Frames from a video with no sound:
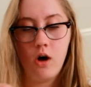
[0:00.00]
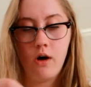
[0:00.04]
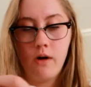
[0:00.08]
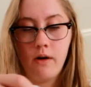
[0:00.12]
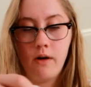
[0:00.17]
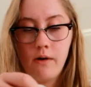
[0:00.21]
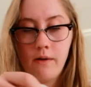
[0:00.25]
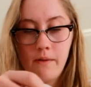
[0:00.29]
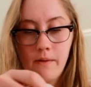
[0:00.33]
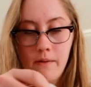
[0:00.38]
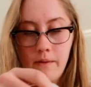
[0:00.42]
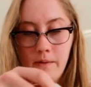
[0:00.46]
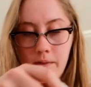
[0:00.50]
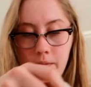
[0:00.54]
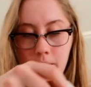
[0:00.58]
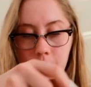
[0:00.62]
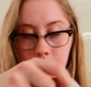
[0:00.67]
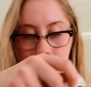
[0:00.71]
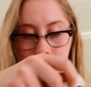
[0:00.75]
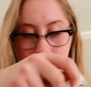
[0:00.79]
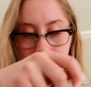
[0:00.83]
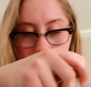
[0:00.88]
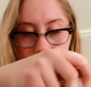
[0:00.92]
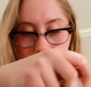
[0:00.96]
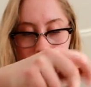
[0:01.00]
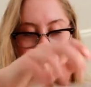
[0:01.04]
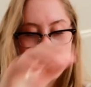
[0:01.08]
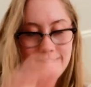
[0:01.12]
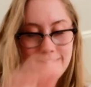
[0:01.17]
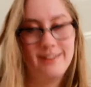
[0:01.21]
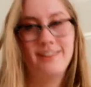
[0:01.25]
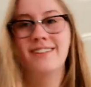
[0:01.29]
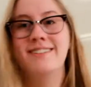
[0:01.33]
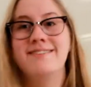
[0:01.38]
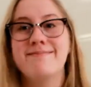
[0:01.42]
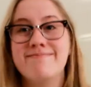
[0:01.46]
Oh,
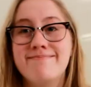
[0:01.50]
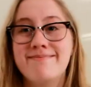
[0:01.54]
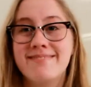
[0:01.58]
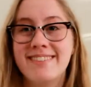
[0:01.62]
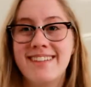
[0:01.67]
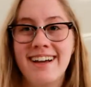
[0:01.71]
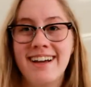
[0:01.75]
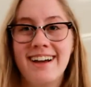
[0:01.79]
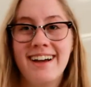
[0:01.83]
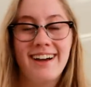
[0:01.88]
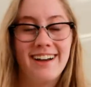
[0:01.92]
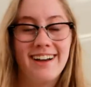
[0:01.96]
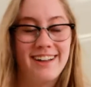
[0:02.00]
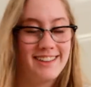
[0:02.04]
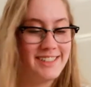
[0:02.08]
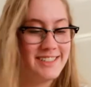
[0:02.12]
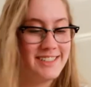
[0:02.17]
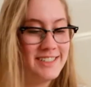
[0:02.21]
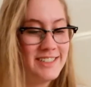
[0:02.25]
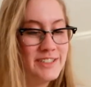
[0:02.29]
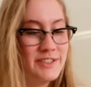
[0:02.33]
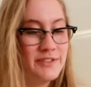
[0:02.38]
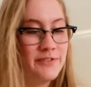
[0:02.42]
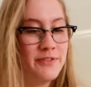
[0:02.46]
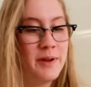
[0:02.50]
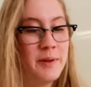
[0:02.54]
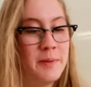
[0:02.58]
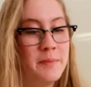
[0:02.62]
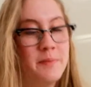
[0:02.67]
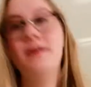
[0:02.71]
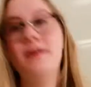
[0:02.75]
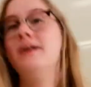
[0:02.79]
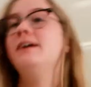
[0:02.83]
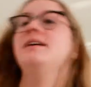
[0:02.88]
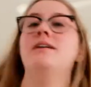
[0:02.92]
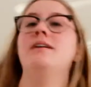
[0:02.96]
this is from,
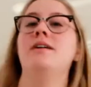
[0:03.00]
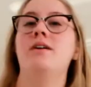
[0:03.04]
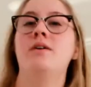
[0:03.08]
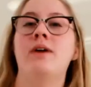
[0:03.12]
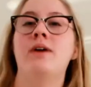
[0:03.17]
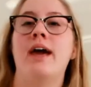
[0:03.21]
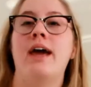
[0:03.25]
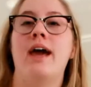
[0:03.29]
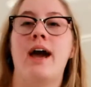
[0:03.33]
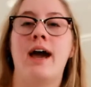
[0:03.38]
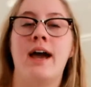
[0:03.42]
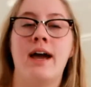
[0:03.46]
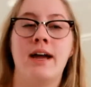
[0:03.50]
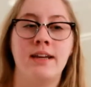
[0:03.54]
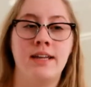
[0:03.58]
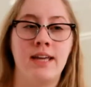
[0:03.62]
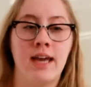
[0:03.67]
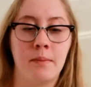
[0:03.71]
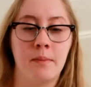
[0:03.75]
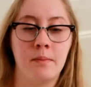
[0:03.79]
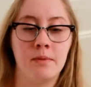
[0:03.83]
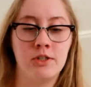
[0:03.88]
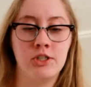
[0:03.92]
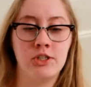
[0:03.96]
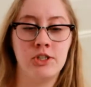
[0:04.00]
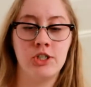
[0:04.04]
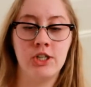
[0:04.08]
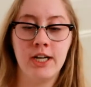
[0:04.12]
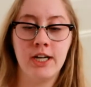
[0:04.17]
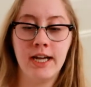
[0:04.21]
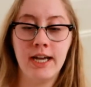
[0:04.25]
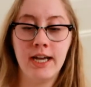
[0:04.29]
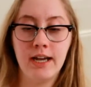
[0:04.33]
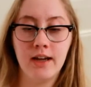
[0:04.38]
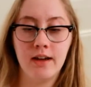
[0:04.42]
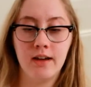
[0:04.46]
okay, I had
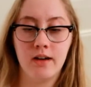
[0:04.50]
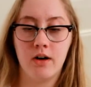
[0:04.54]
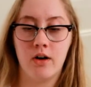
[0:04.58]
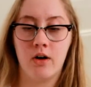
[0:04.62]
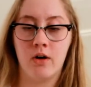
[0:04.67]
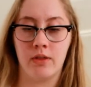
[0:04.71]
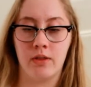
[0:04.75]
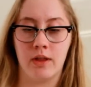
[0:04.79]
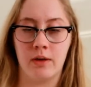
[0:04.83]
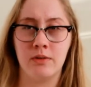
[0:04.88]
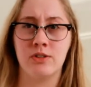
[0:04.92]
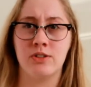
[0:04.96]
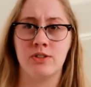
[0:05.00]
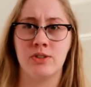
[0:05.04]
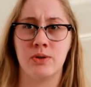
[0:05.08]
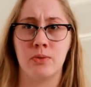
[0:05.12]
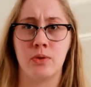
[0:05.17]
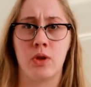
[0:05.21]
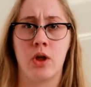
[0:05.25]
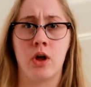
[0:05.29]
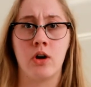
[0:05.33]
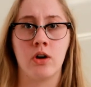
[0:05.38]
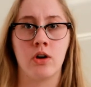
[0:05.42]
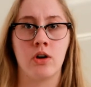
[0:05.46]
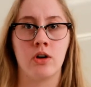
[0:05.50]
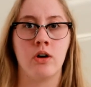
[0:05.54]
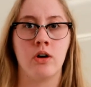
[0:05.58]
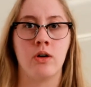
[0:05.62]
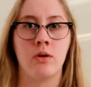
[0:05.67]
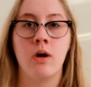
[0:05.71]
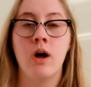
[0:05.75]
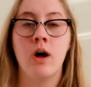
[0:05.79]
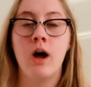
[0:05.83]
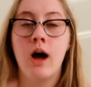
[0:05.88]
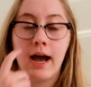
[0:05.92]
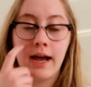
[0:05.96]
chemistry. Oh, that was so long ago.
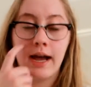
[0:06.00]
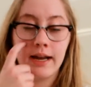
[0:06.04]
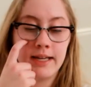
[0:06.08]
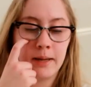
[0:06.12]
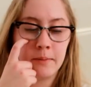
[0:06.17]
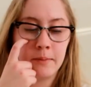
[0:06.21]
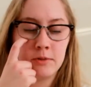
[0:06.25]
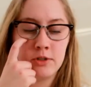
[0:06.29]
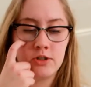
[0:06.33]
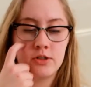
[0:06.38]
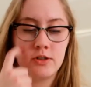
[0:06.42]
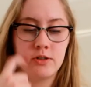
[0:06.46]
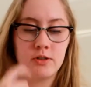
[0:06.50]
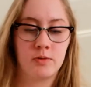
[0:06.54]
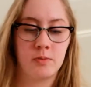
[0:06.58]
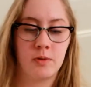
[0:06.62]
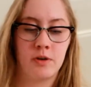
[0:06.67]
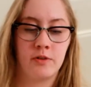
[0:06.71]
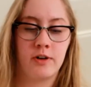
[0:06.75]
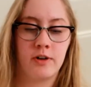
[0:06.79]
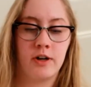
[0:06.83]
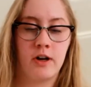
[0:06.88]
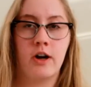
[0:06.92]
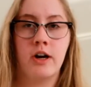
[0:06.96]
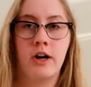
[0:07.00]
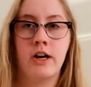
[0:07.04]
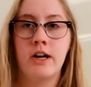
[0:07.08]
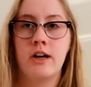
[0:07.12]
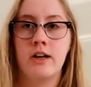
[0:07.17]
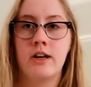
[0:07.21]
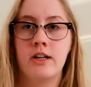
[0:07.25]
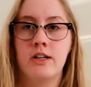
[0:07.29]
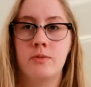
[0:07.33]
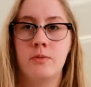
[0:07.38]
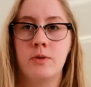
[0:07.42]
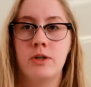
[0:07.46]
I had chemistry with my friend
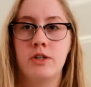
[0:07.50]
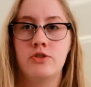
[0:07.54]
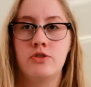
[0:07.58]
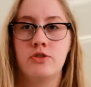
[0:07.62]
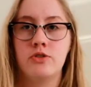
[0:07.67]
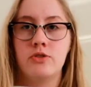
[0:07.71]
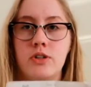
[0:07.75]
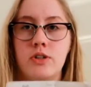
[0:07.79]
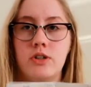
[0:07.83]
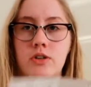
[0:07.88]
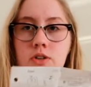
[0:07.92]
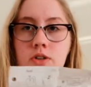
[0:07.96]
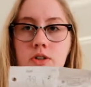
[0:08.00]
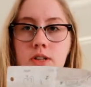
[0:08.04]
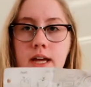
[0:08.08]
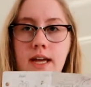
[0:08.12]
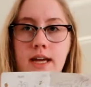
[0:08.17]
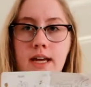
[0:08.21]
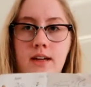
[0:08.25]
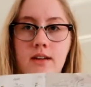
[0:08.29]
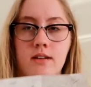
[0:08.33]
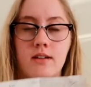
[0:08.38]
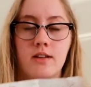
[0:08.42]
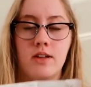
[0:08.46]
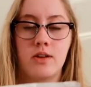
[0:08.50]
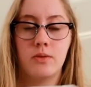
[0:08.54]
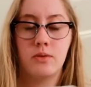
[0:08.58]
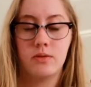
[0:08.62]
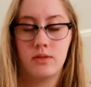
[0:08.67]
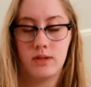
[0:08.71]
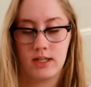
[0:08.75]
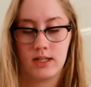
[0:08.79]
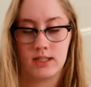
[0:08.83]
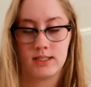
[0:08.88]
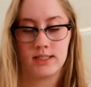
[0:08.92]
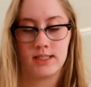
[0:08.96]
Ariana, and we drew little, like, cute
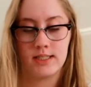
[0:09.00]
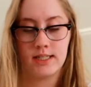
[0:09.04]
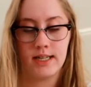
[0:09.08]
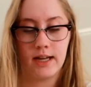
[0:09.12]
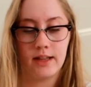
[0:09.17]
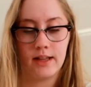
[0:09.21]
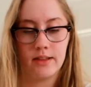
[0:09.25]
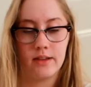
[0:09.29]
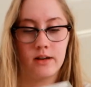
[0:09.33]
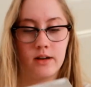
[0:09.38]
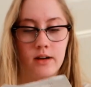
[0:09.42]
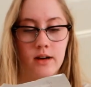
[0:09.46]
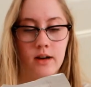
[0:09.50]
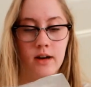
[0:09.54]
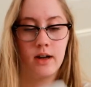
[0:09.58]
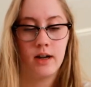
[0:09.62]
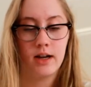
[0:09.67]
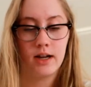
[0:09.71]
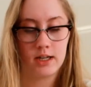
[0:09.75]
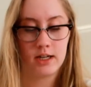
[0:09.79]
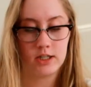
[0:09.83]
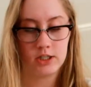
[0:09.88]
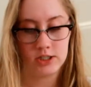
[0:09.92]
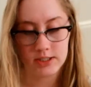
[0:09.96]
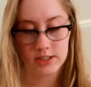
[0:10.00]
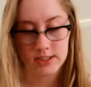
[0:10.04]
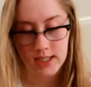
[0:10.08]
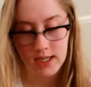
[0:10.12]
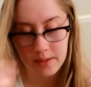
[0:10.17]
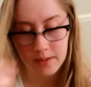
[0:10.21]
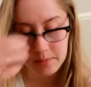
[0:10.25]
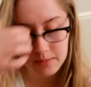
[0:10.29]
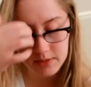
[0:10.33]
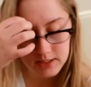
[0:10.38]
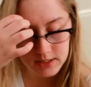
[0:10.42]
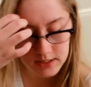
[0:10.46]
things together, and I just
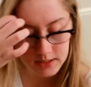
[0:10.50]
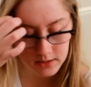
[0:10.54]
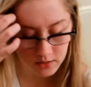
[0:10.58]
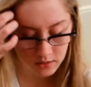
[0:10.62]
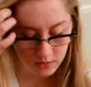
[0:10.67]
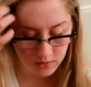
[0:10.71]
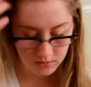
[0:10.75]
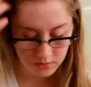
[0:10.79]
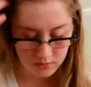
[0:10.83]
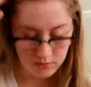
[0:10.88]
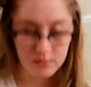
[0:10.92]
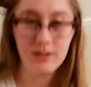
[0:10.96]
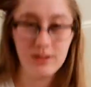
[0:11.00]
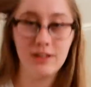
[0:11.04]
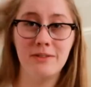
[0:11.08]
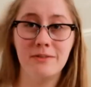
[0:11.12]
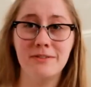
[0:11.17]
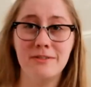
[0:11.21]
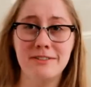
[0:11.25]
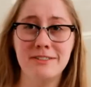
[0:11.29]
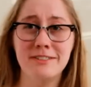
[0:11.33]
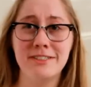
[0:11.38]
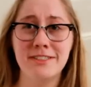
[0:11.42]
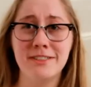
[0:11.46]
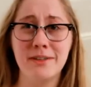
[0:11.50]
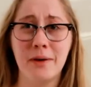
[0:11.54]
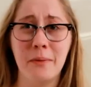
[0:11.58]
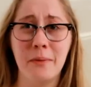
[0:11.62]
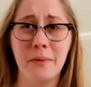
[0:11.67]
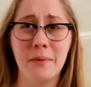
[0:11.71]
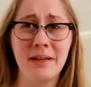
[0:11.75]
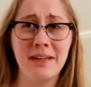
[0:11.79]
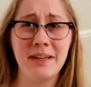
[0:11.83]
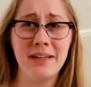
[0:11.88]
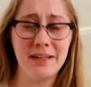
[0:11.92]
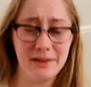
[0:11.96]
kept it. Oh,
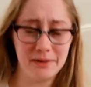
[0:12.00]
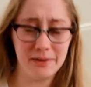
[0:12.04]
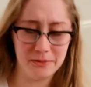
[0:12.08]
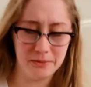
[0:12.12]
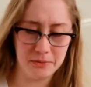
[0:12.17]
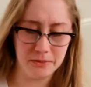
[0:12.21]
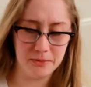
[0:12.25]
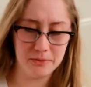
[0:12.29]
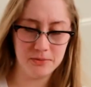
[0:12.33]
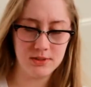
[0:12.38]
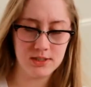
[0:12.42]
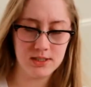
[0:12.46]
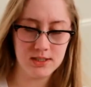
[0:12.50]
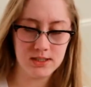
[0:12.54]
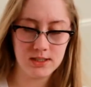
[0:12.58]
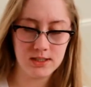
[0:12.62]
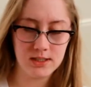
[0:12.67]
so cute.